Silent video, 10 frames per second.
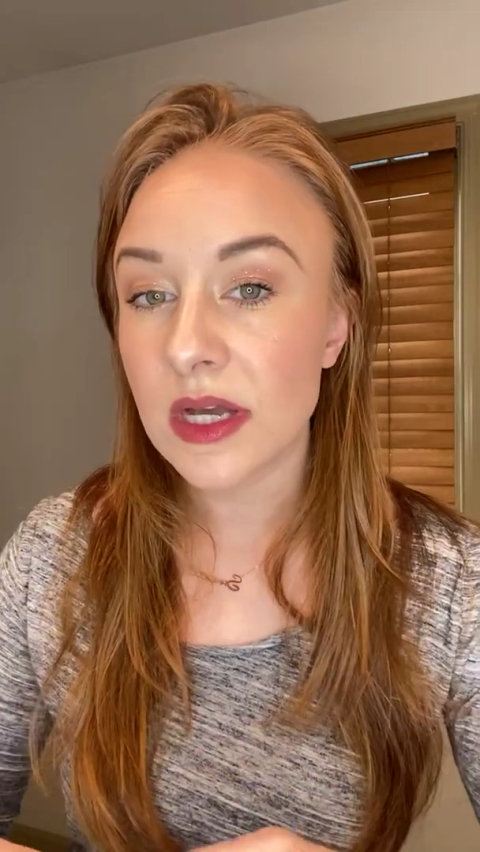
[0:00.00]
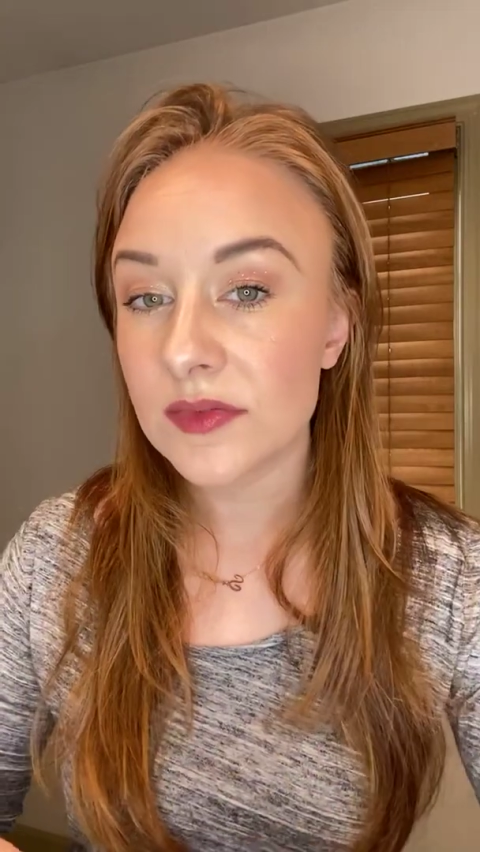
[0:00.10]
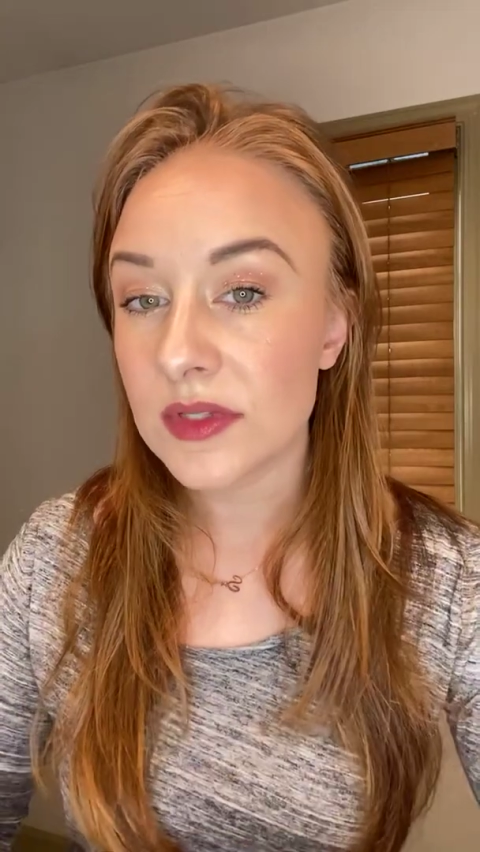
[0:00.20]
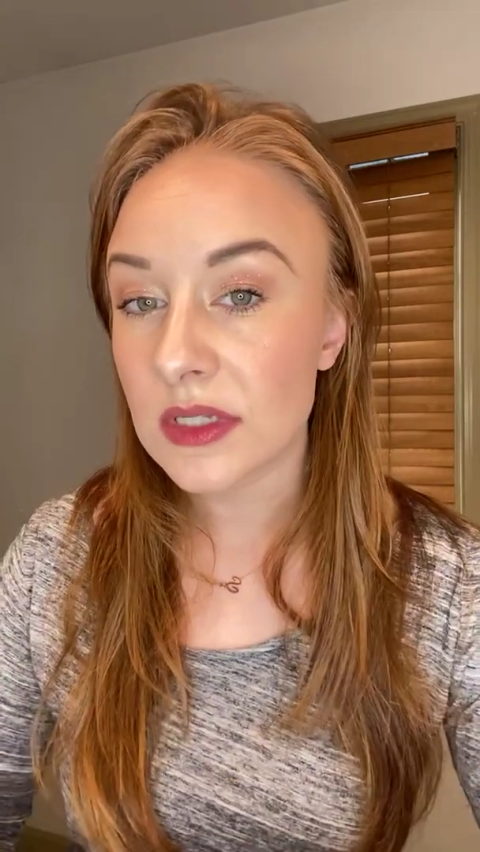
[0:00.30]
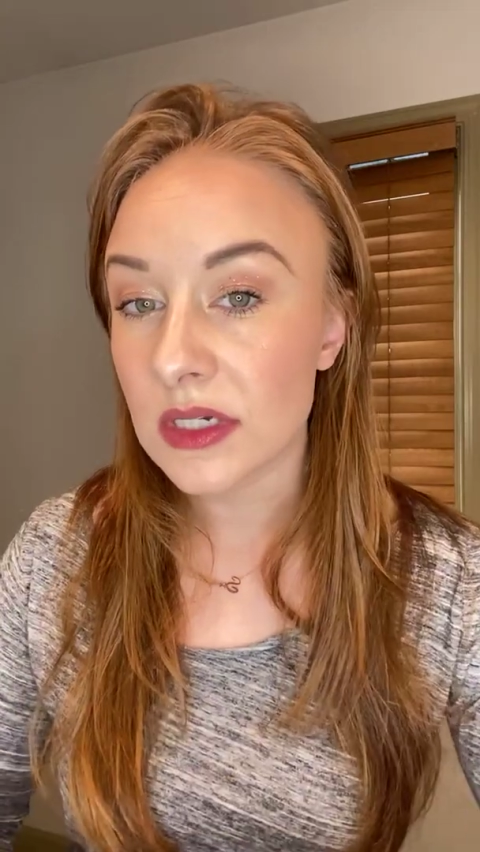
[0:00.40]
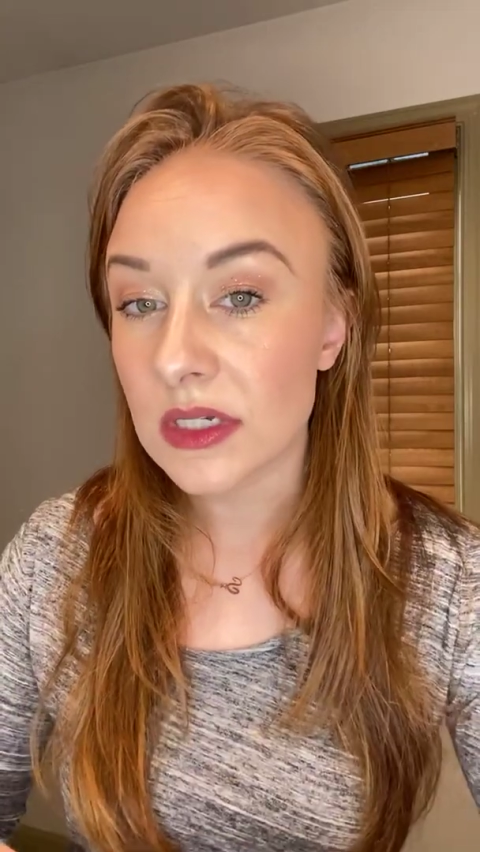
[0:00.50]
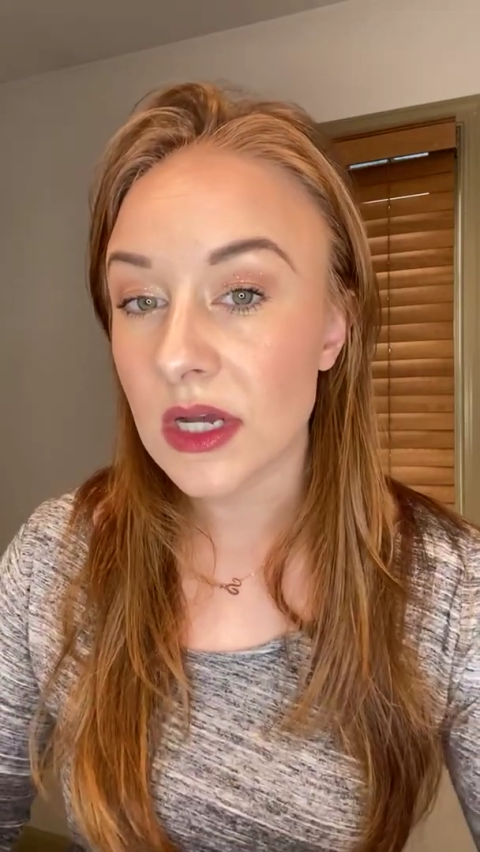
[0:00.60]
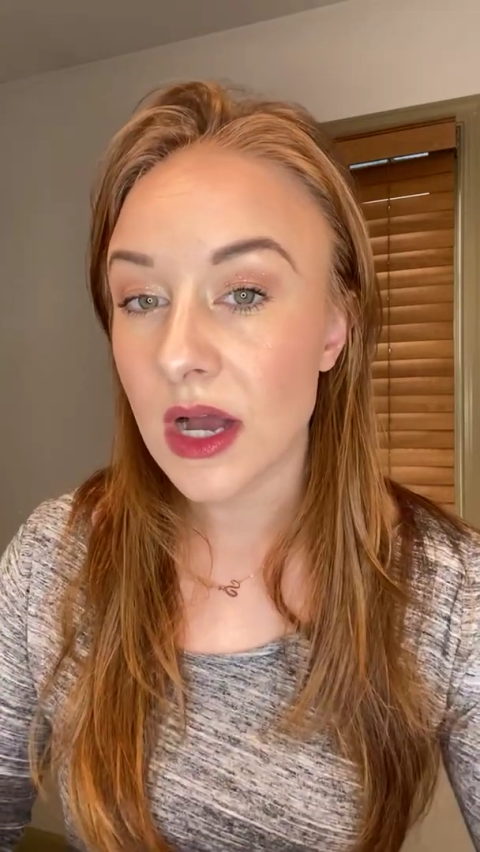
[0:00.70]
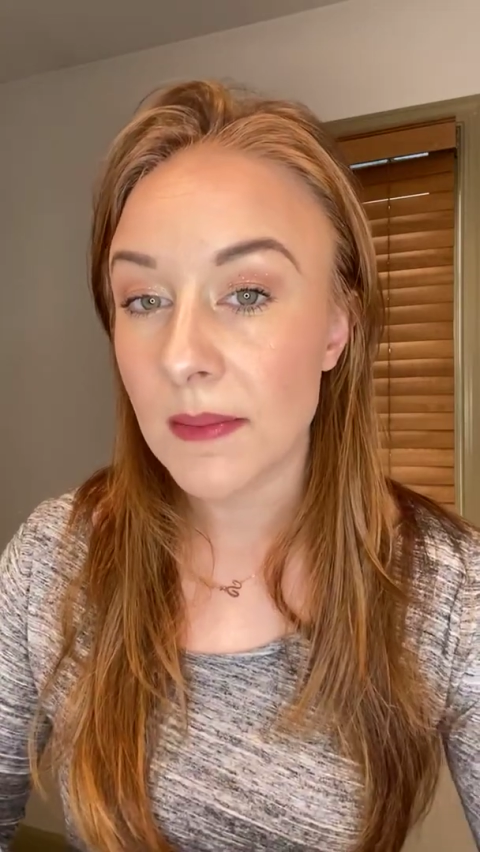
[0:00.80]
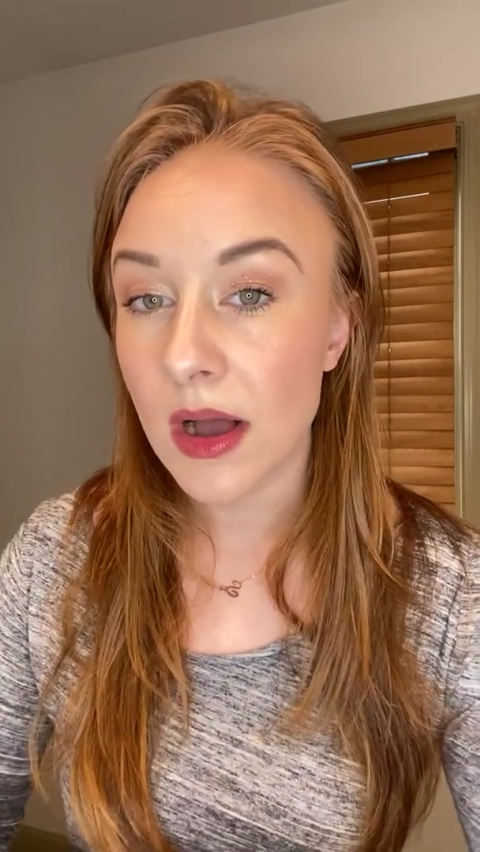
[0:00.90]
is gonna
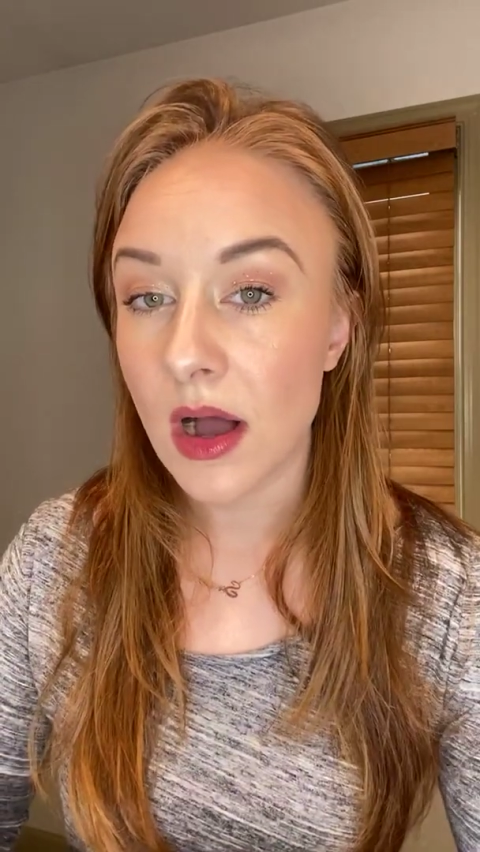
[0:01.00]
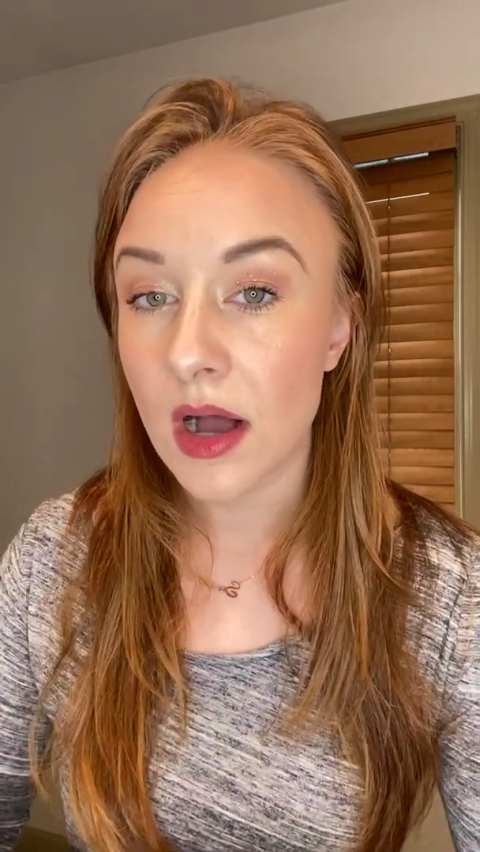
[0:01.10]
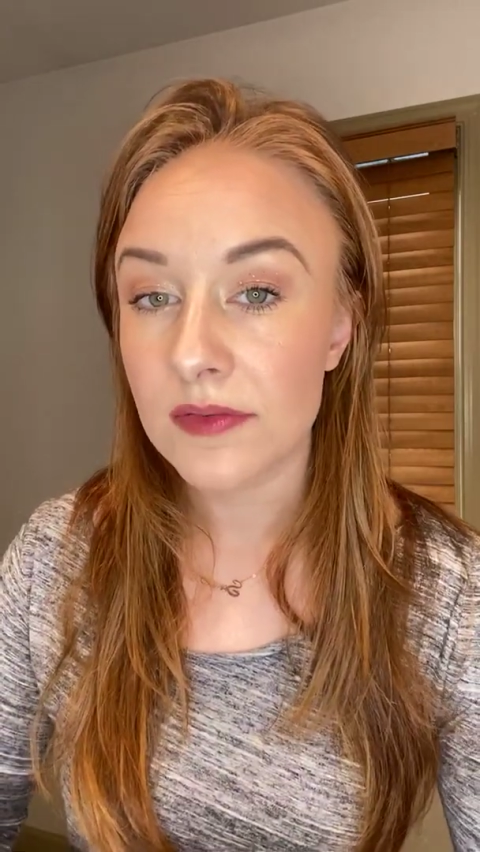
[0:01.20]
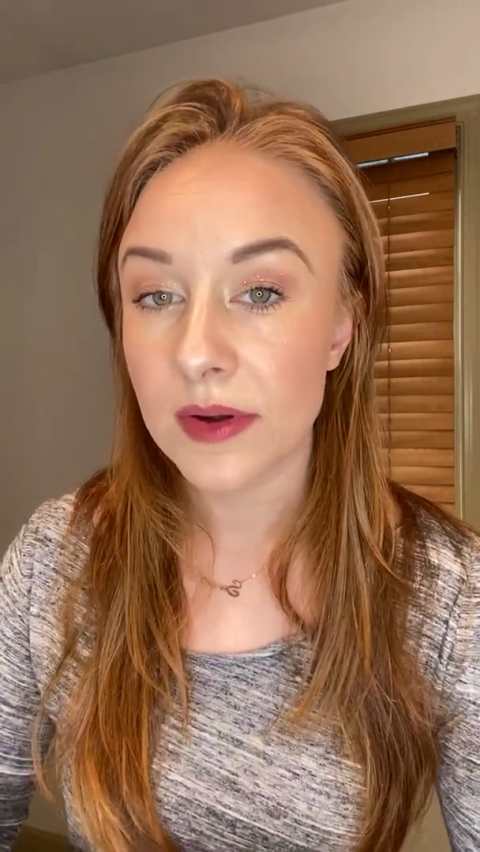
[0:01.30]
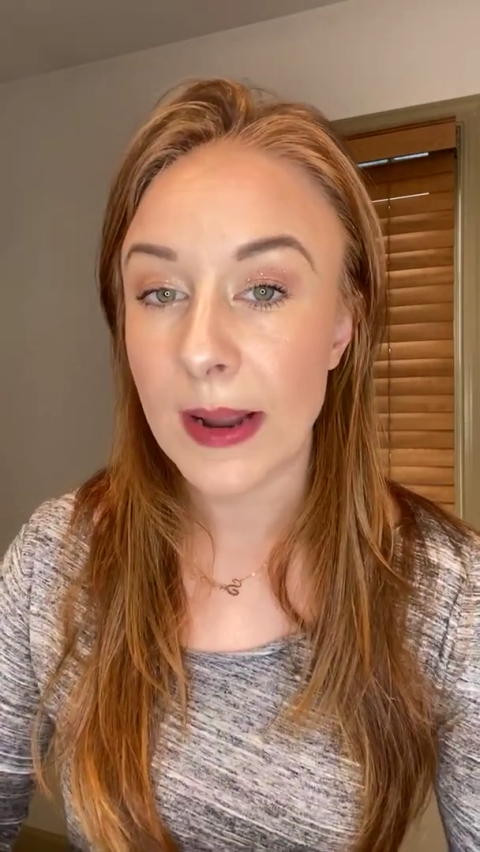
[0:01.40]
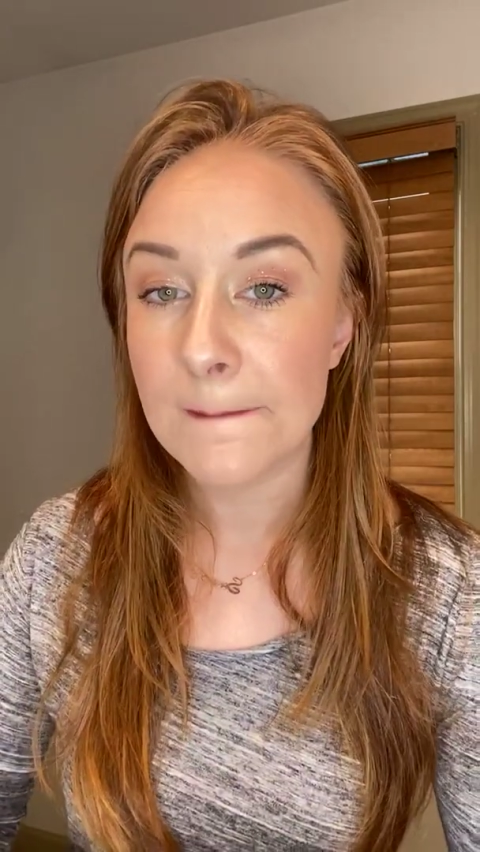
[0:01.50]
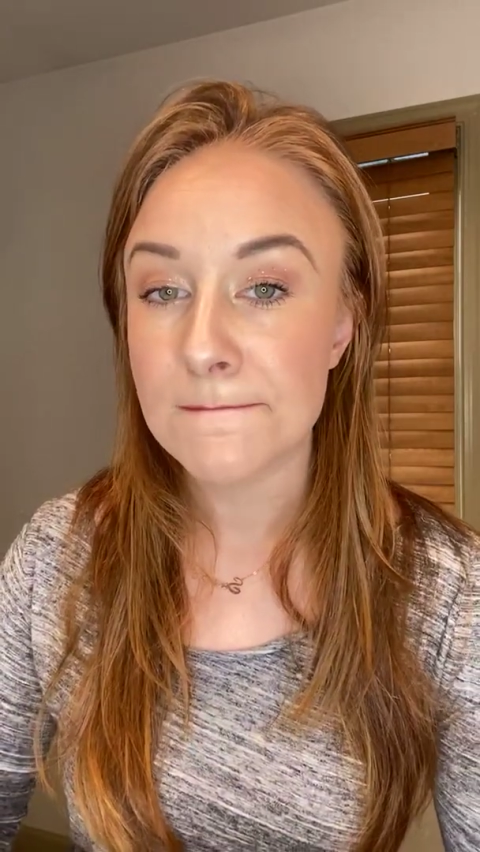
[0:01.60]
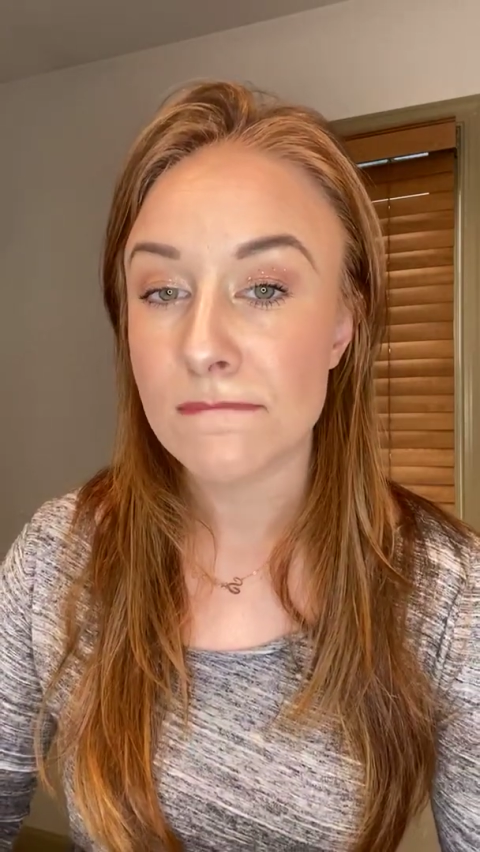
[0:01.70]
come off, all right?